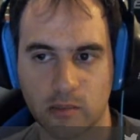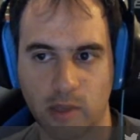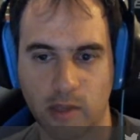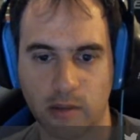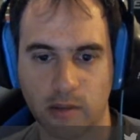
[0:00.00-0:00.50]

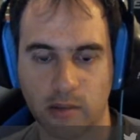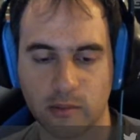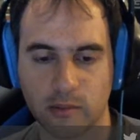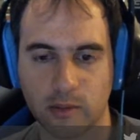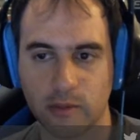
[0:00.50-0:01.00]
right
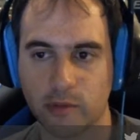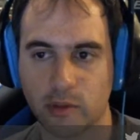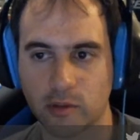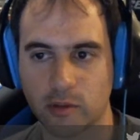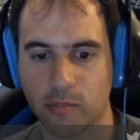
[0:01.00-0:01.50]
in
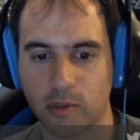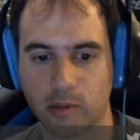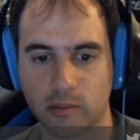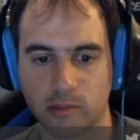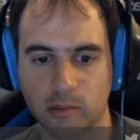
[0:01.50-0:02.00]
front of the pawn,